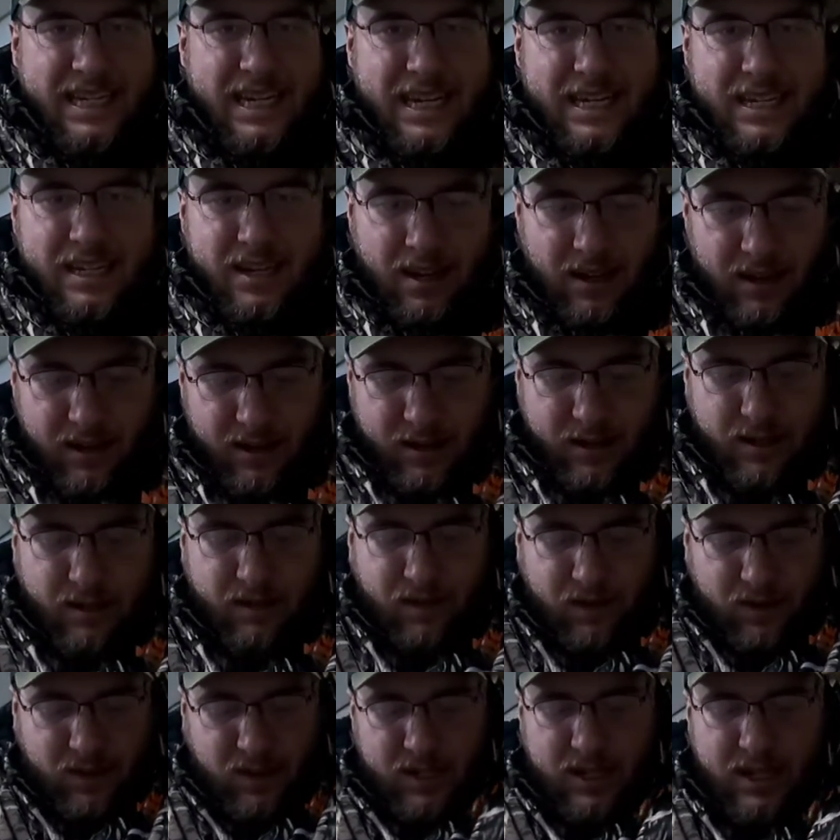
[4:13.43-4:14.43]
season hunts.
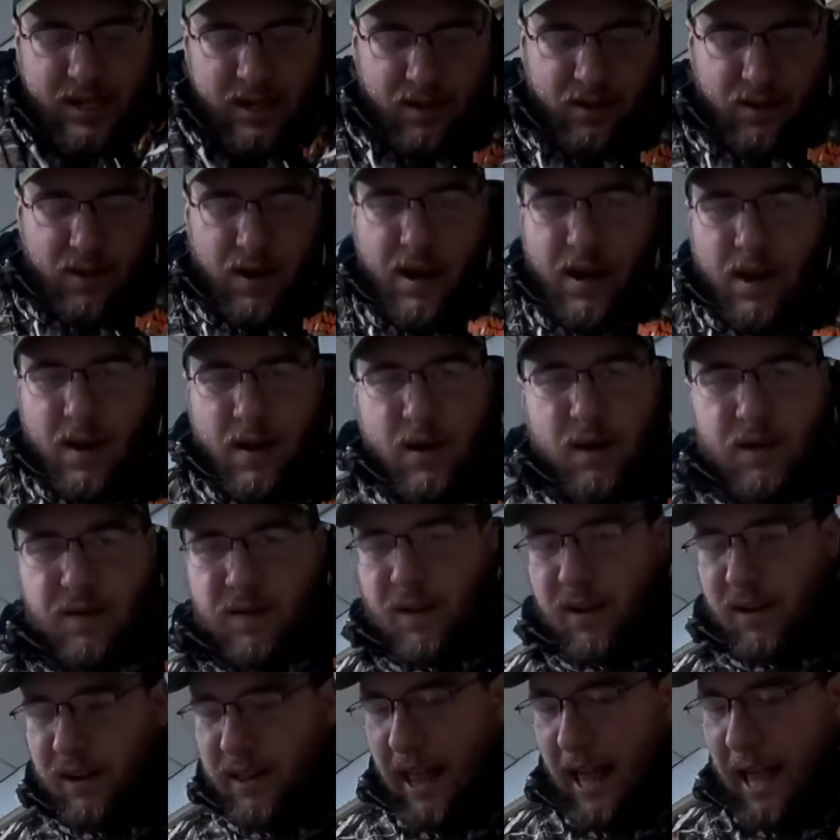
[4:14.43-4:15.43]
If you're sitting around,
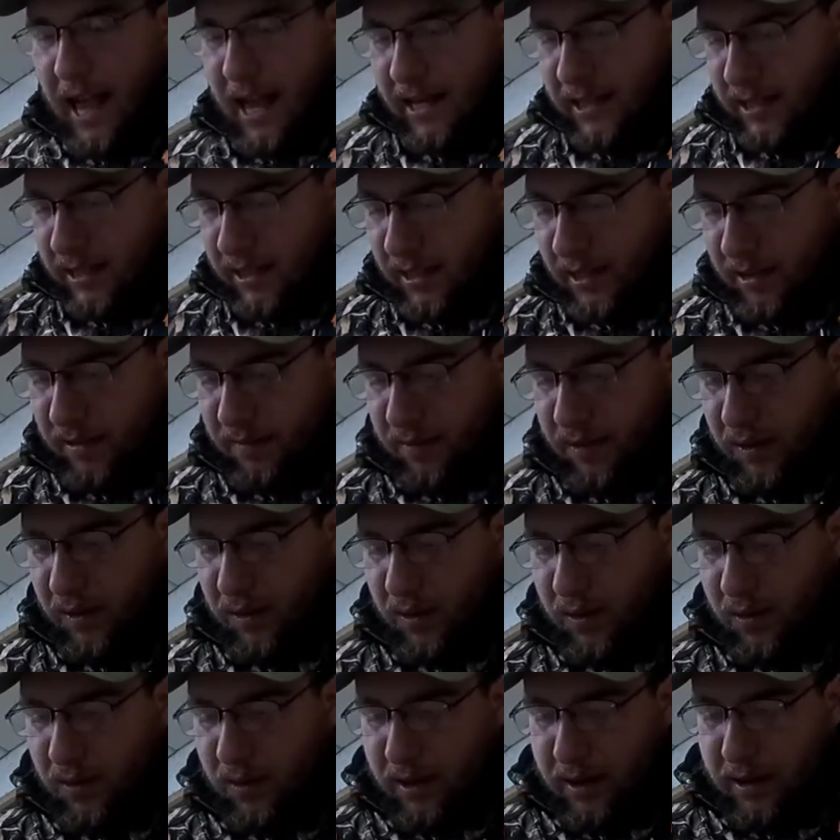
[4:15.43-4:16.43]
if you're glassing, if
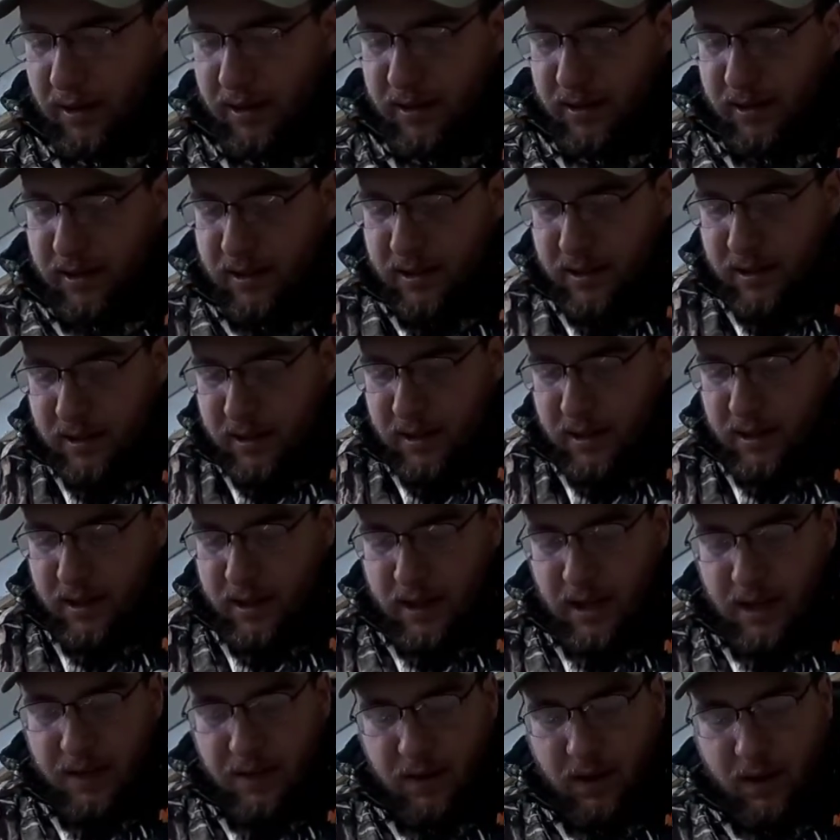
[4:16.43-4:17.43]
you're
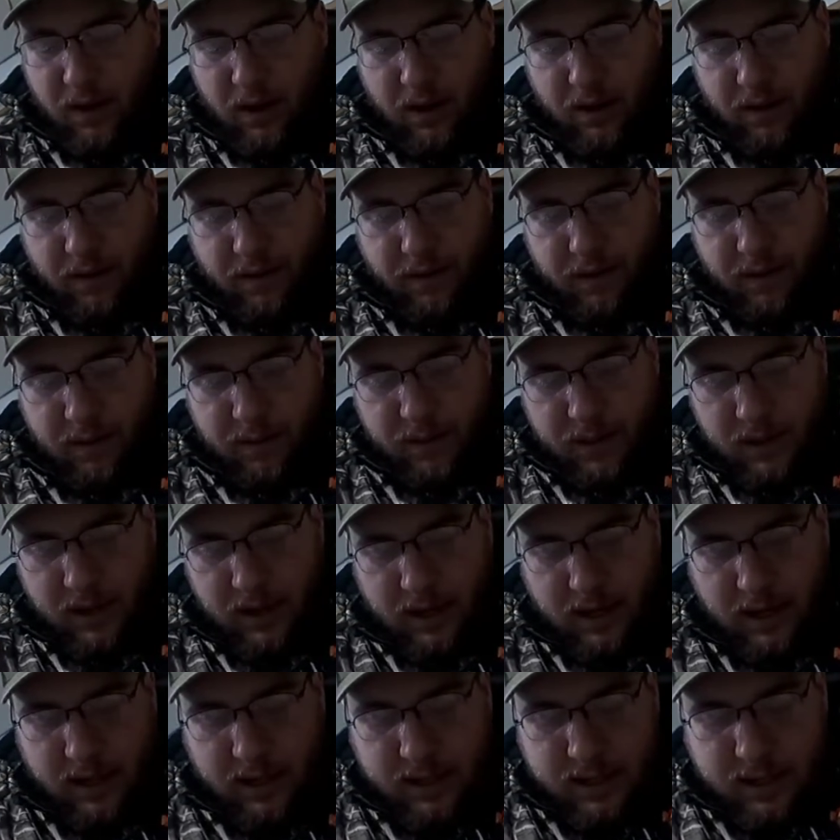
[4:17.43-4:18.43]
hunting from
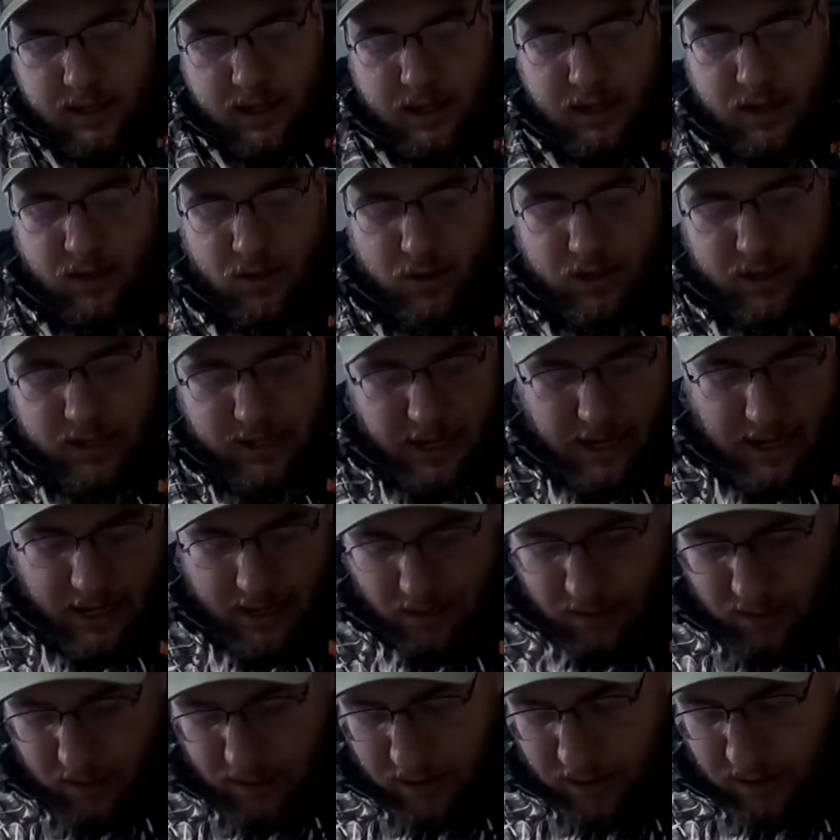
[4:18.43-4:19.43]
a tree
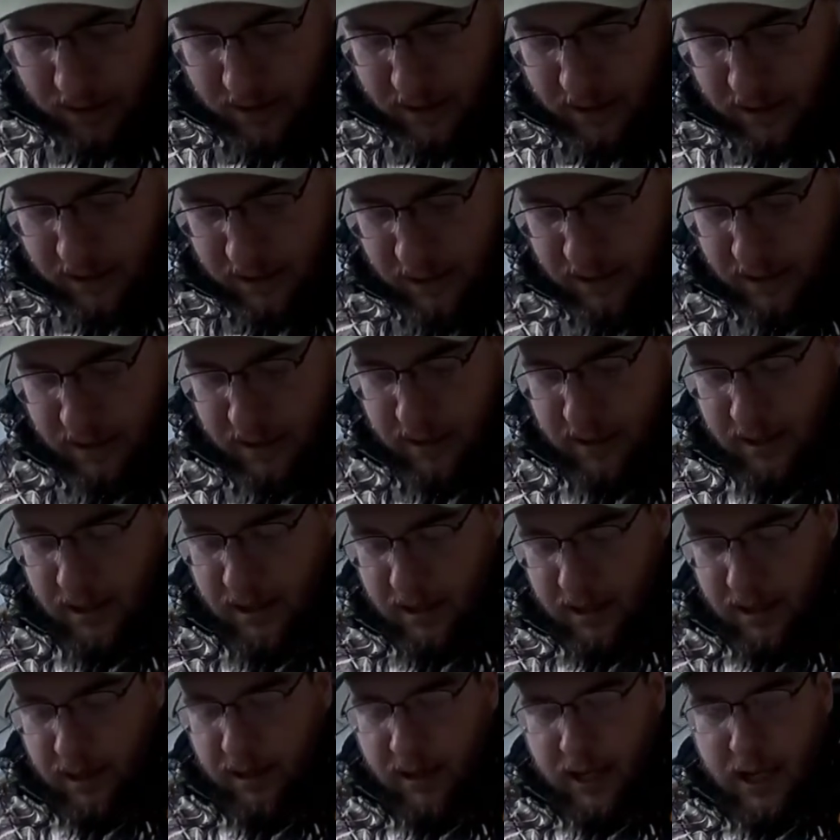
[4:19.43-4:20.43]
stand or anything,
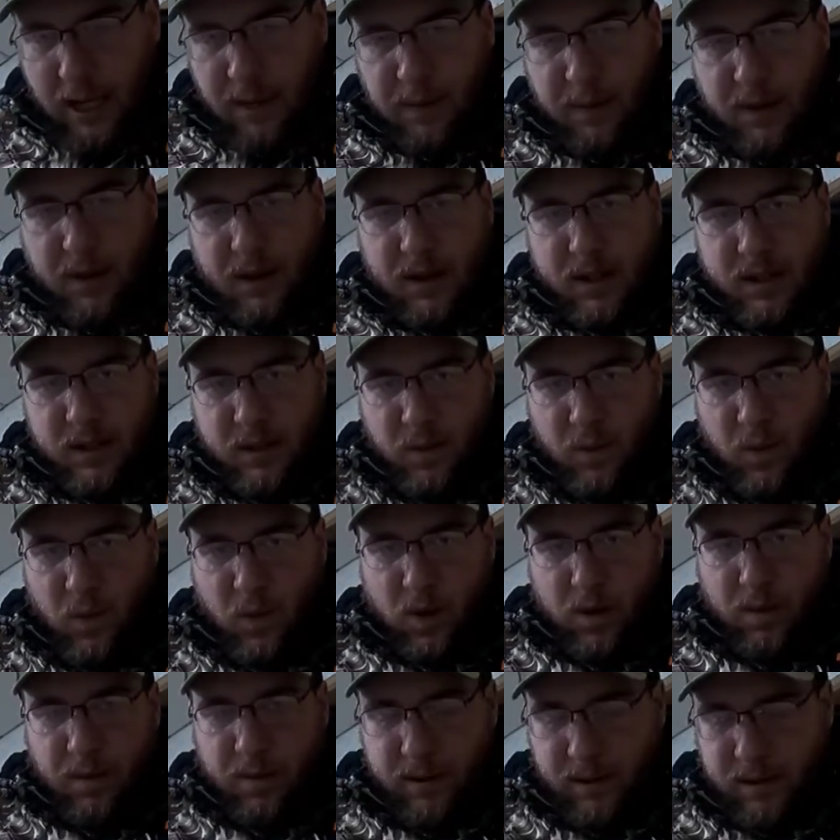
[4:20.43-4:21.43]
it'll keep you nice and
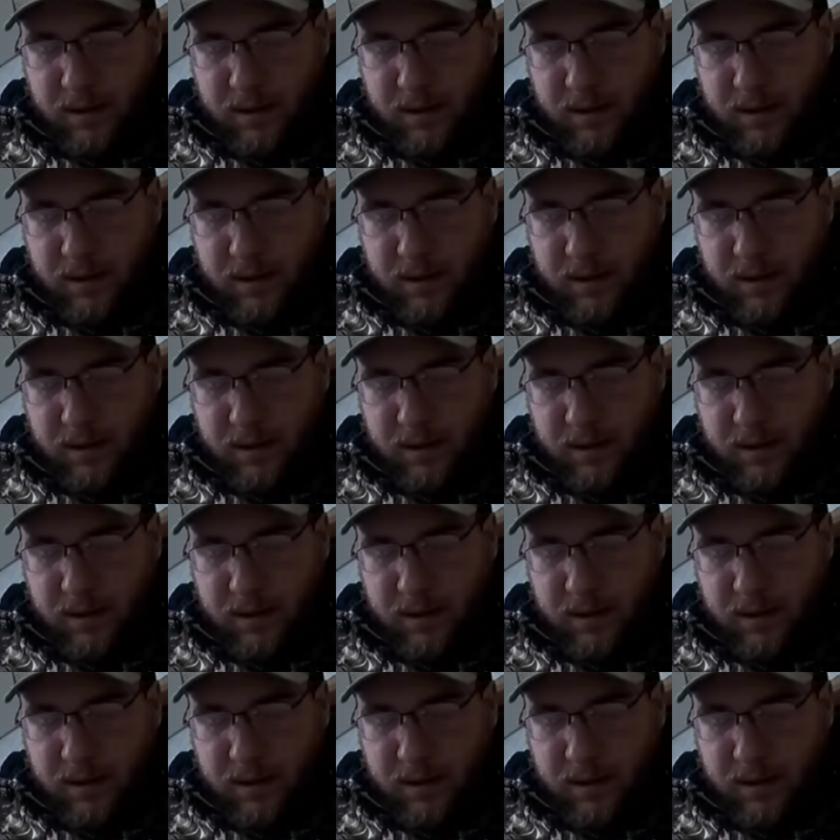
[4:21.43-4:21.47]
warm.